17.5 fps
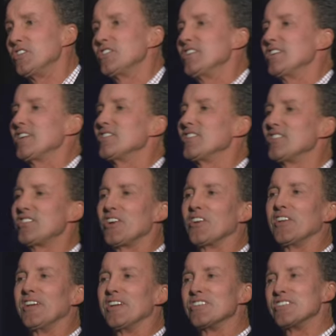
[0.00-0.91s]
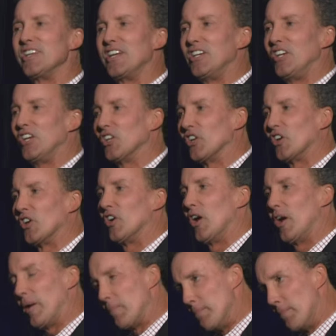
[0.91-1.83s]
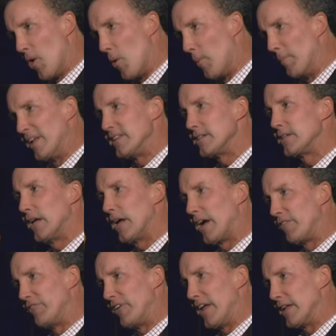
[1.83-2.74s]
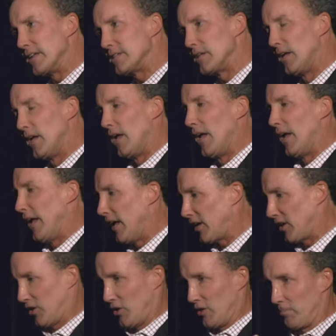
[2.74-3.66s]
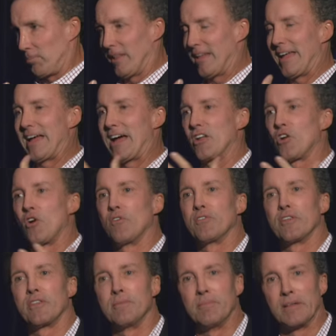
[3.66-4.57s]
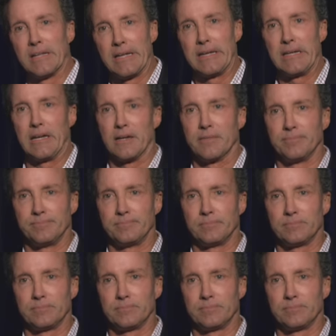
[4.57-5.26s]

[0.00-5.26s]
isn't necessarily a singular moment event. It could play out over the millennia.